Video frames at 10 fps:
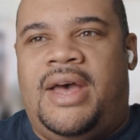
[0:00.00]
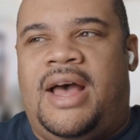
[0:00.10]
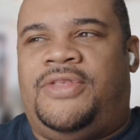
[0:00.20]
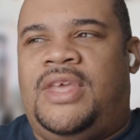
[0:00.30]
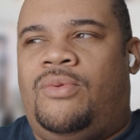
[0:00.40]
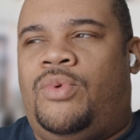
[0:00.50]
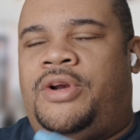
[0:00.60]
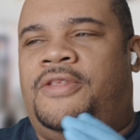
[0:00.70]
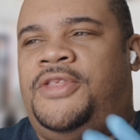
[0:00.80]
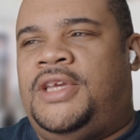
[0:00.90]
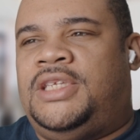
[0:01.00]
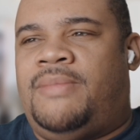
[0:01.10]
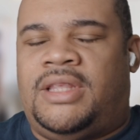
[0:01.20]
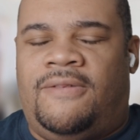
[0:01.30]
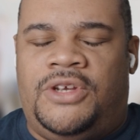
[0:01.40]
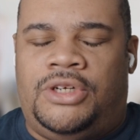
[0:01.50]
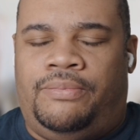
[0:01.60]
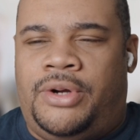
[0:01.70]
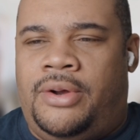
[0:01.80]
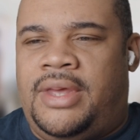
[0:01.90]
I think one of the things about the Vision
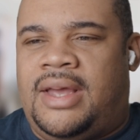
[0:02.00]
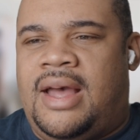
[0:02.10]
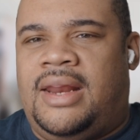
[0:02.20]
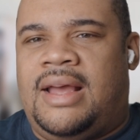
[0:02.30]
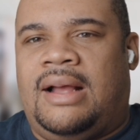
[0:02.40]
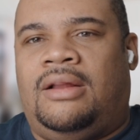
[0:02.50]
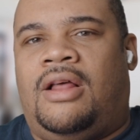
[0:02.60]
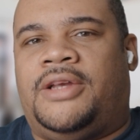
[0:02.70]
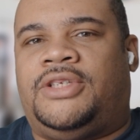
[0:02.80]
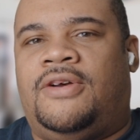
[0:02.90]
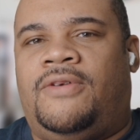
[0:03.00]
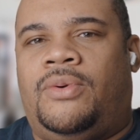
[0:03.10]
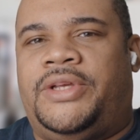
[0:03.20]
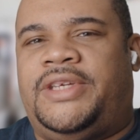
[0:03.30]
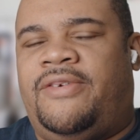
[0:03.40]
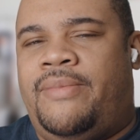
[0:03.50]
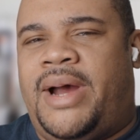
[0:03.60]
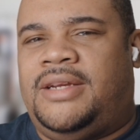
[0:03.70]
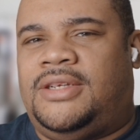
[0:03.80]
Pro that kind of got glossed over was everybody